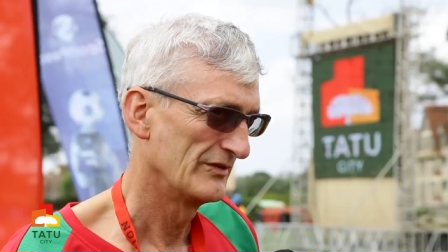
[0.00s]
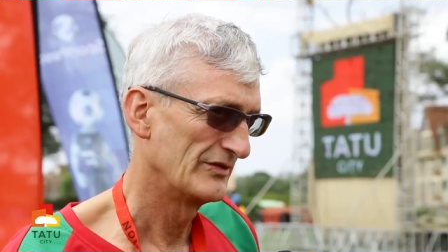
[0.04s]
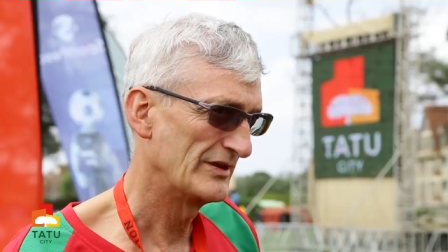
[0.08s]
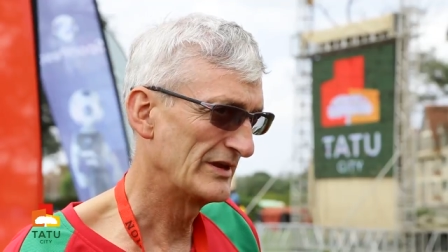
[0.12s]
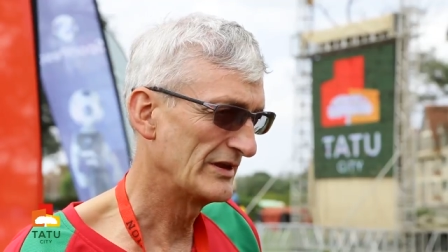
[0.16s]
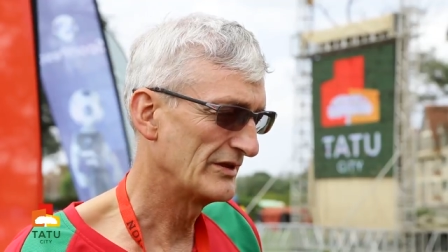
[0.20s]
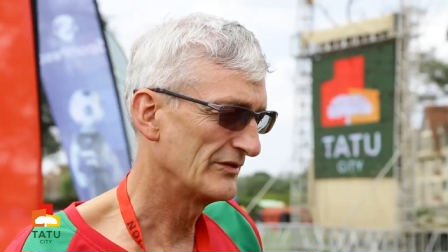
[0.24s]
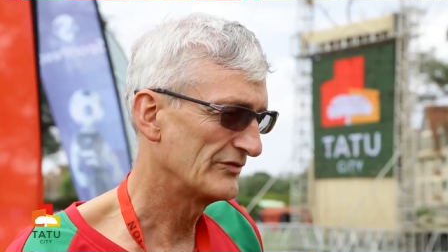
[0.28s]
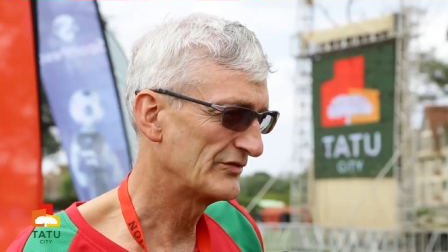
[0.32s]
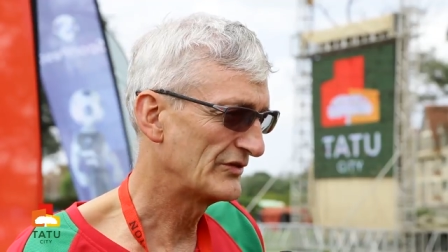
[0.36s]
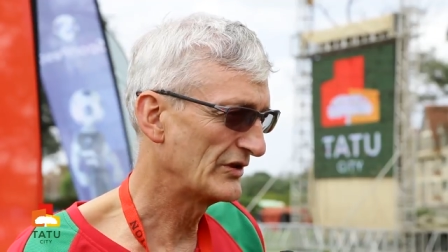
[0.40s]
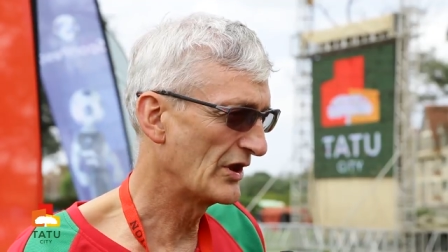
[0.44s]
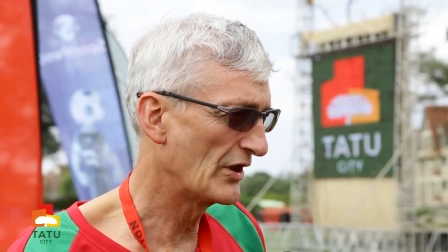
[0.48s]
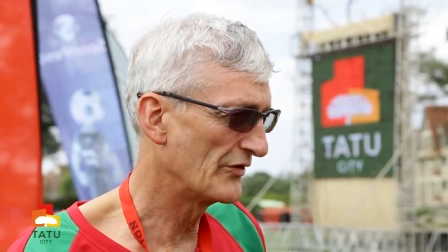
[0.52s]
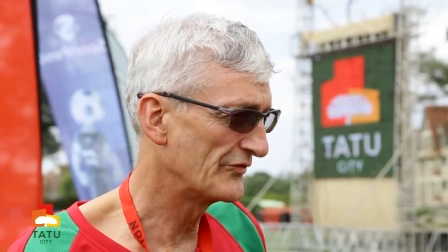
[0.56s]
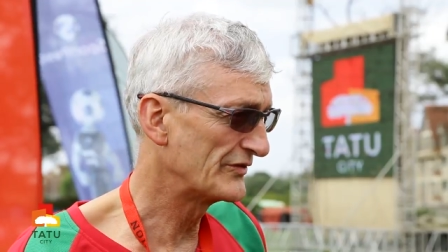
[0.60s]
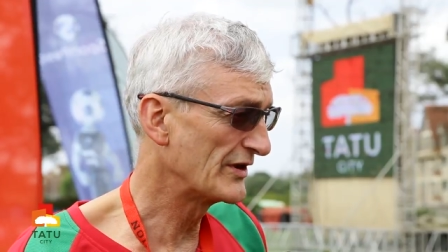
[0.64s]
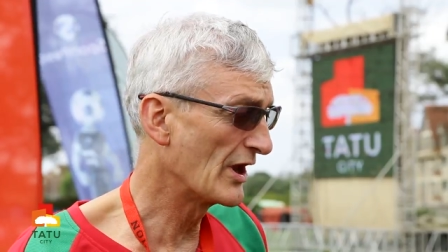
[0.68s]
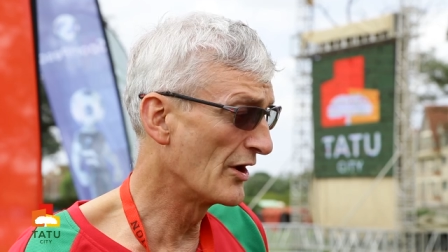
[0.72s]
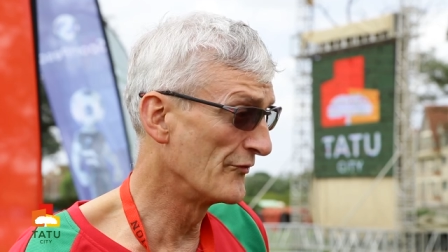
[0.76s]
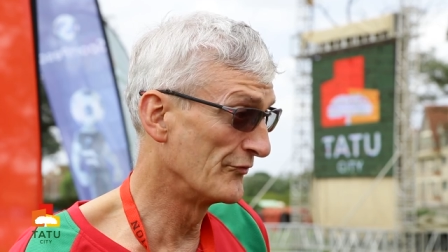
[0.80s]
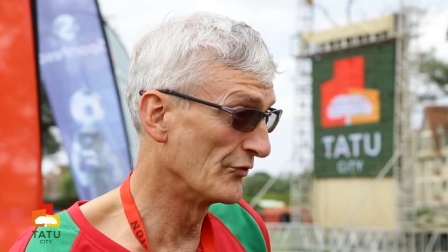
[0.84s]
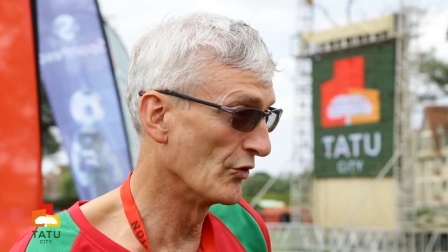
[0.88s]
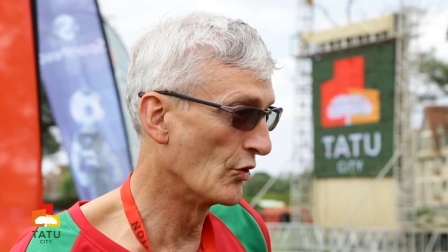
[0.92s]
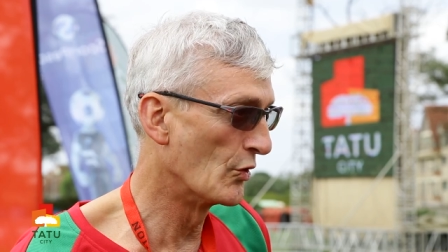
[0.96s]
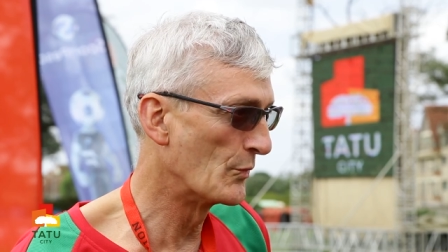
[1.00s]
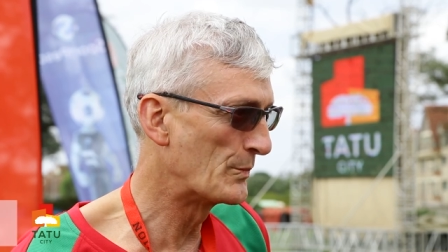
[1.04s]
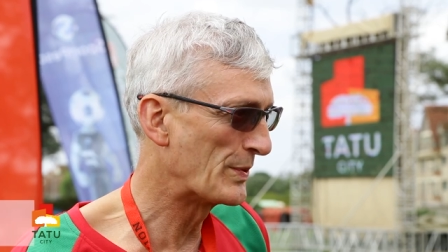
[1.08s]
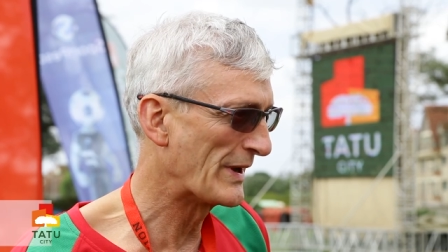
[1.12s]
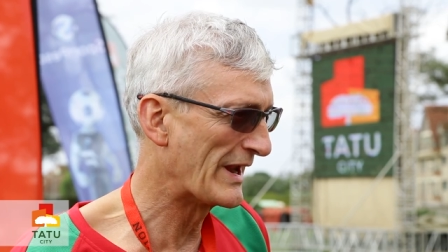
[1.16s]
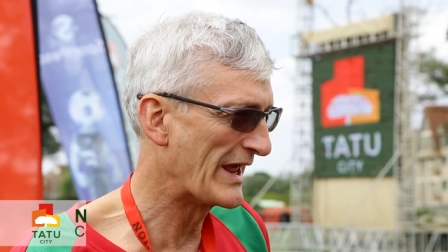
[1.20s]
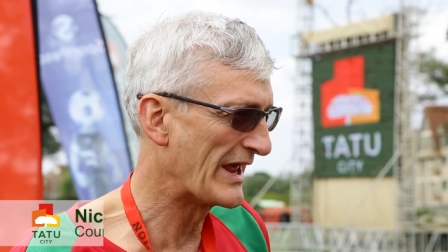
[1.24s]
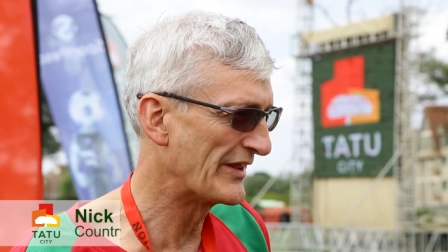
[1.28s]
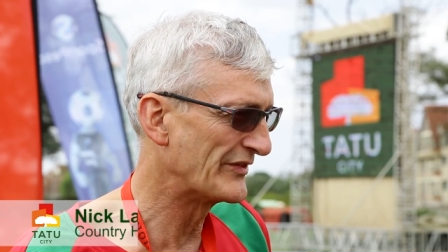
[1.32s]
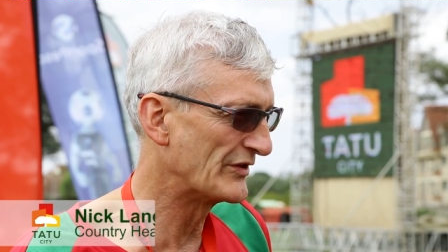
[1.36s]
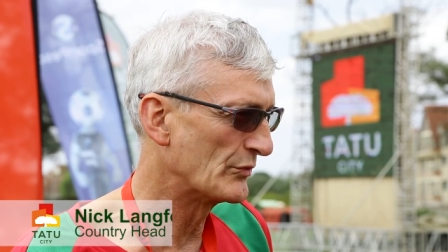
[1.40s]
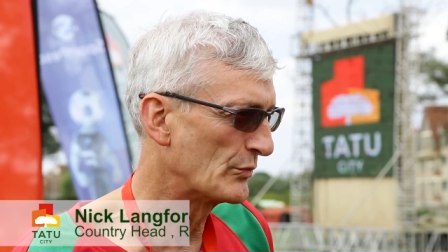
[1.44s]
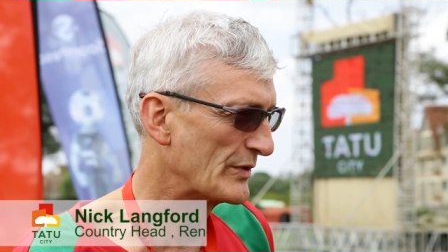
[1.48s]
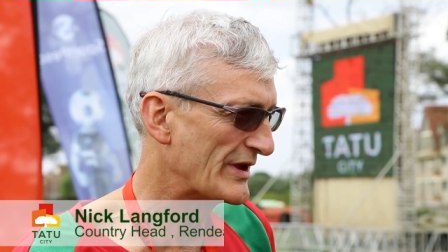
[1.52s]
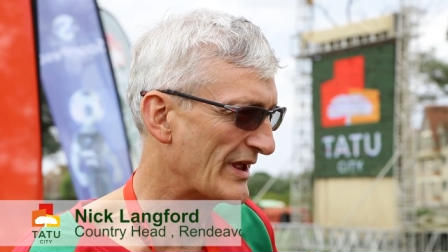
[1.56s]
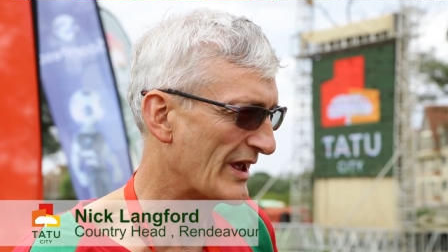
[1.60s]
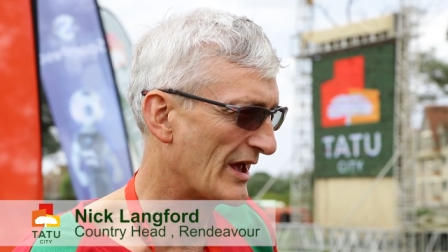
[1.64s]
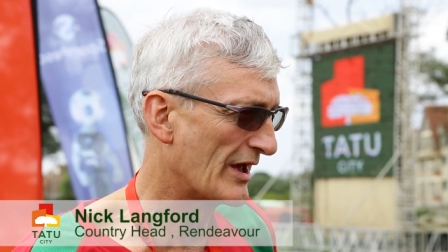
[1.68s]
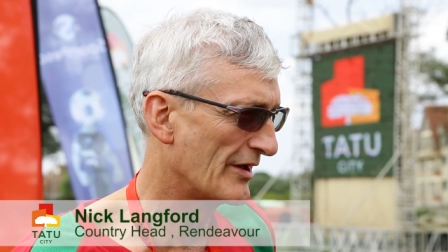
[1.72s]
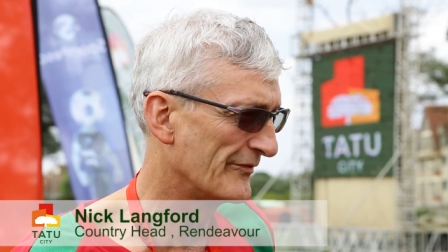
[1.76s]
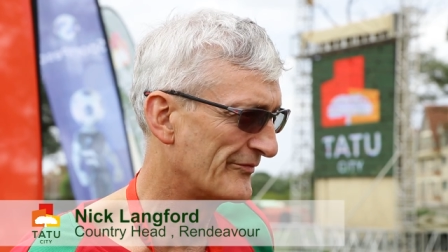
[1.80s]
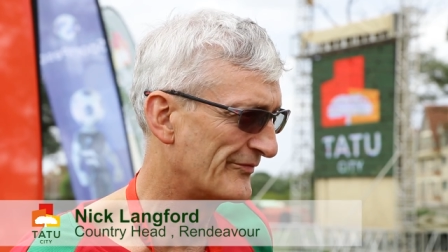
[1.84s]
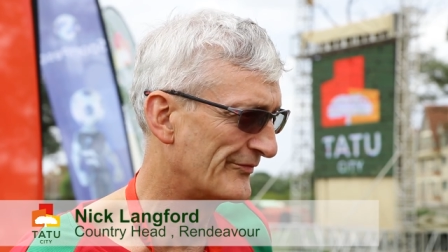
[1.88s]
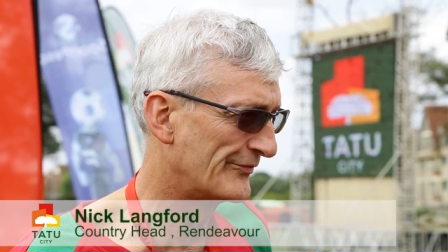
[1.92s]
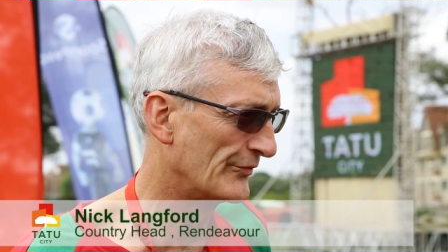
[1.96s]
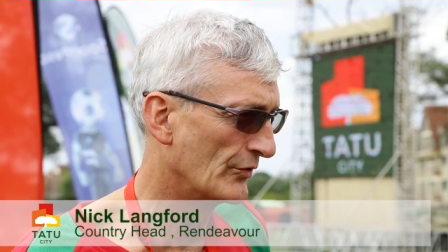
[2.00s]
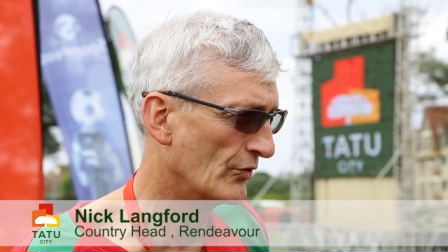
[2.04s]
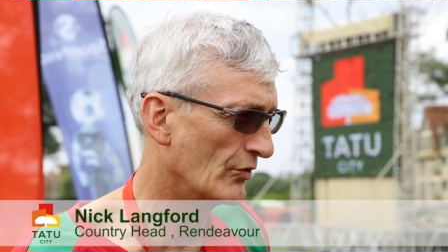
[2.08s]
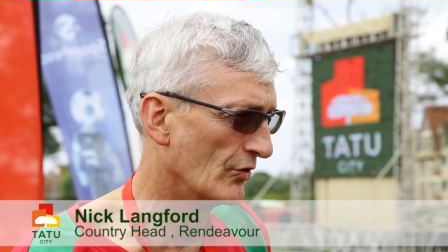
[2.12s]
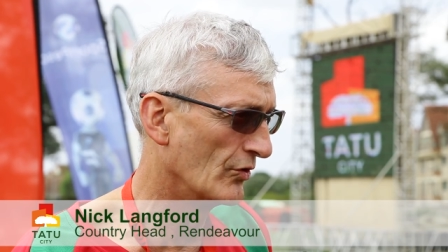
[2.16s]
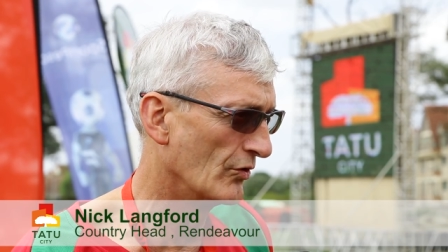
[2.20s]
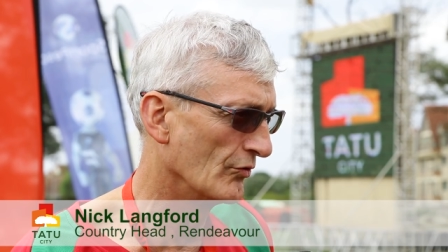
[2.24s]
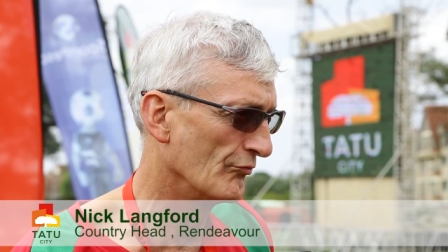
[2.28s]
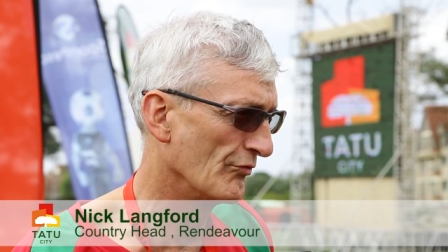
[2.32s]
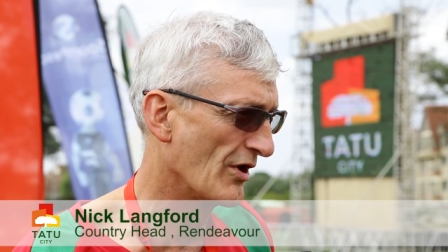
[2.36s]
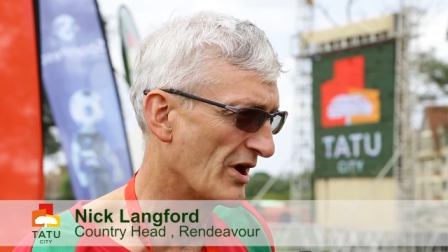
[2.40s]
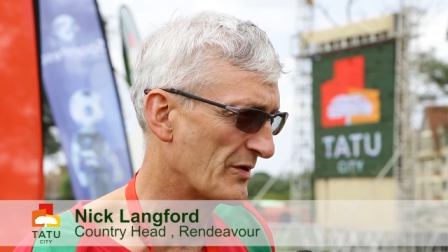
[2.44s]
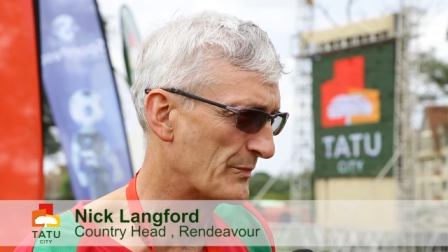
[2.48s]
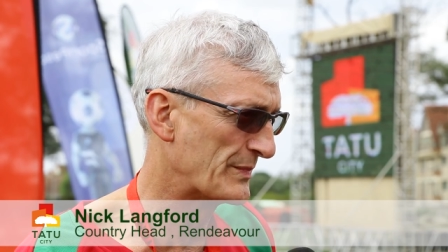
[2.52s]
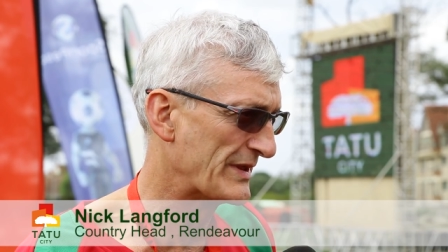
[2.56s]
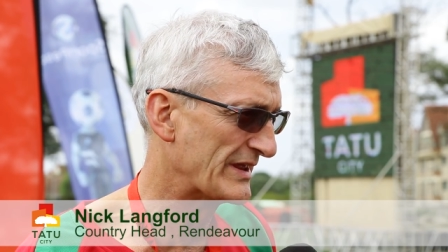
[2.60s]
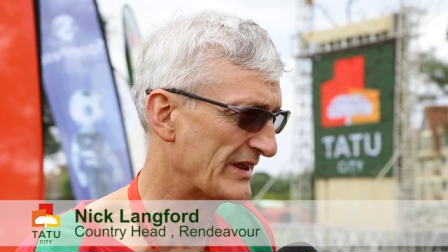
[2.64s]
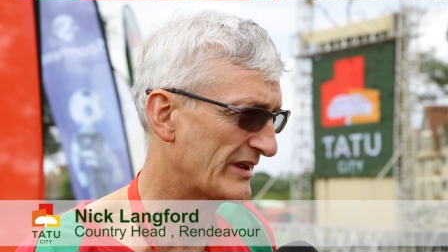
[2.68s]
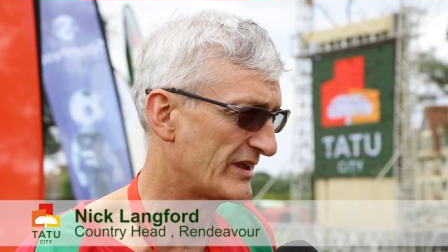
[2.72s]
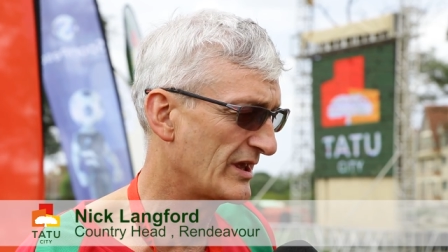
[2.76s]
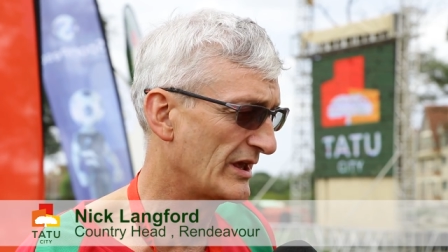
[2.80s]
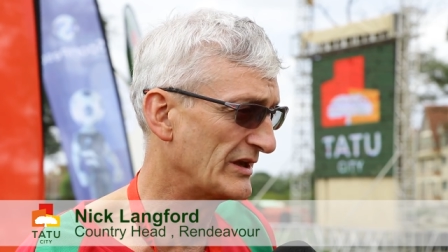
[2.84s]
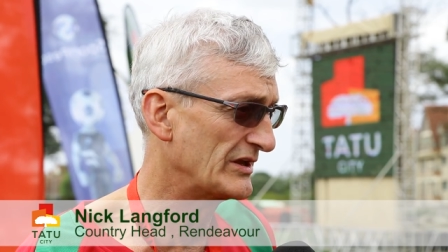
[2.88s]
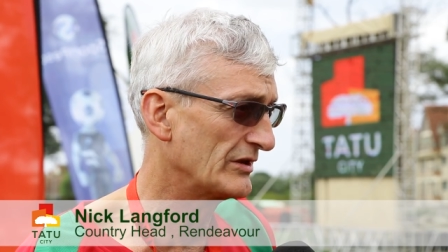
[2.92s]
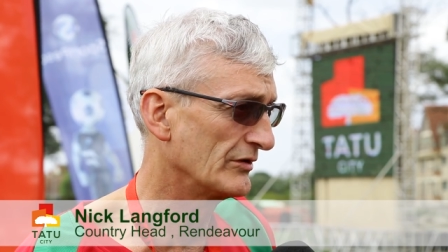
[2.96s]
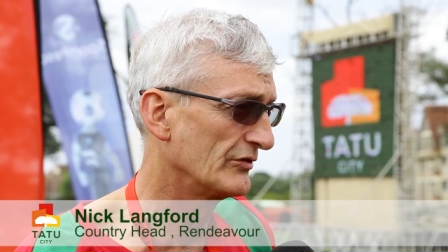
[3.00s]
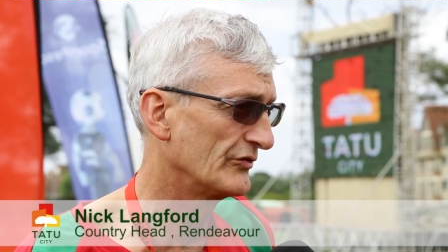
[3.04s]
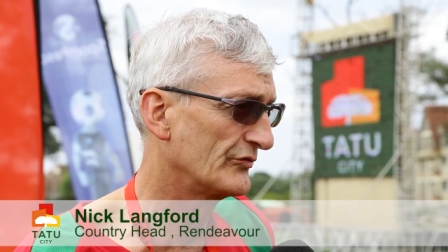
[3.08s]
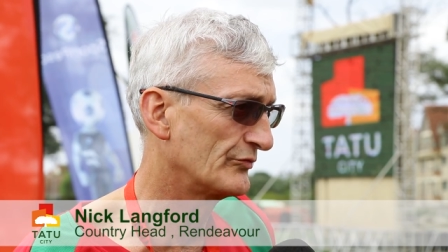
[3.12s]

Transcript: The, the, overall plan that we have for rugby in Kenya